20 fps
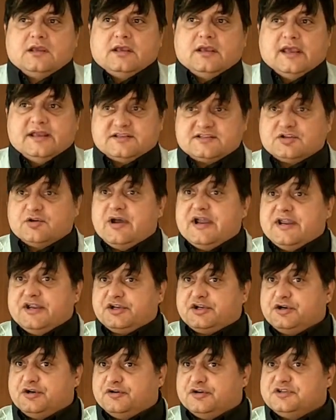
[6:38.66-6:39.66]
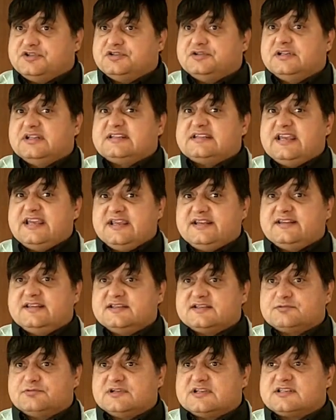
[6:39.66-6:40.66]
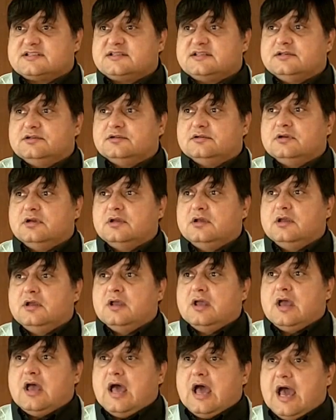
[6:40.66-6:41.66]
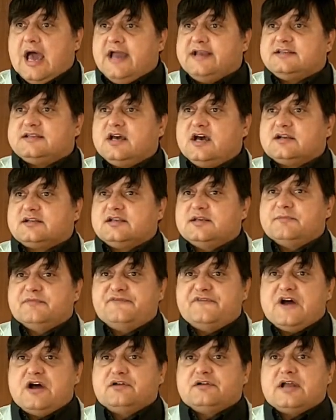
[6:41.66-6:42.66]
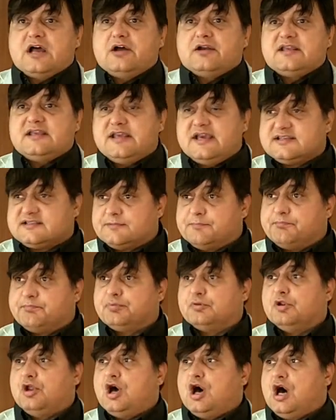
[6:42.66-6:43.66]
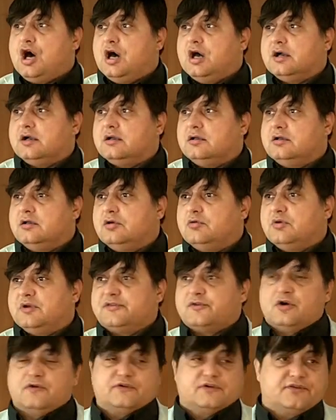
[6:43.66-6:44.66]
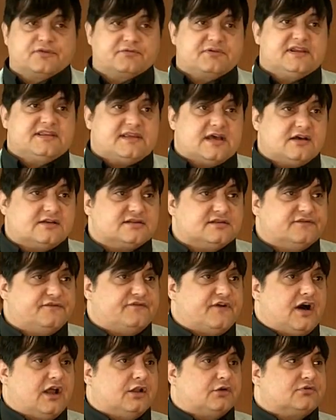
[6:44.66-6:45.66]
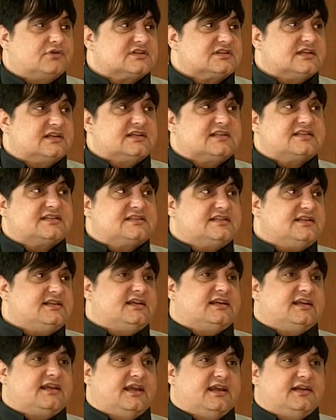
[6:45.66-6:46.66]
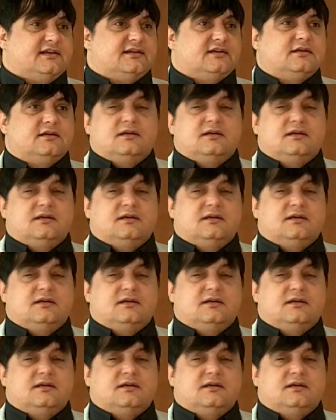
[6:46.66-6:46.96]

And so I encourage you to take these risks too. I talked to him, found out he has a blog with over 3,000 followers and he's syndicated.